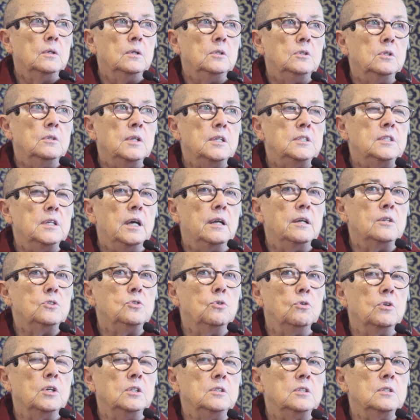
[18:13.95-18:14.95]
until they started
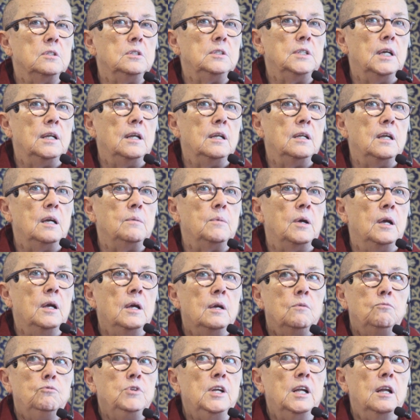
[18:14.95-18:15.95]
talking to the Dalai Lama,
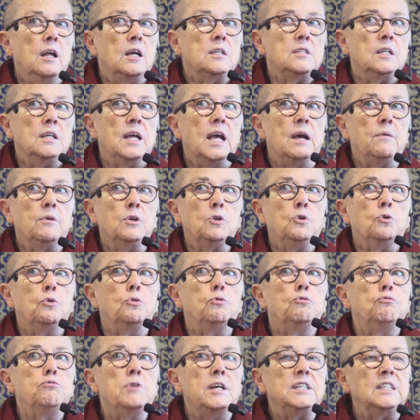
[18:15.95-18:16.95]
realizing how
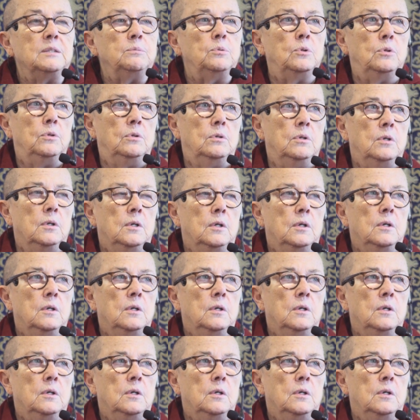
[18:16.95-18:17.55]
incredible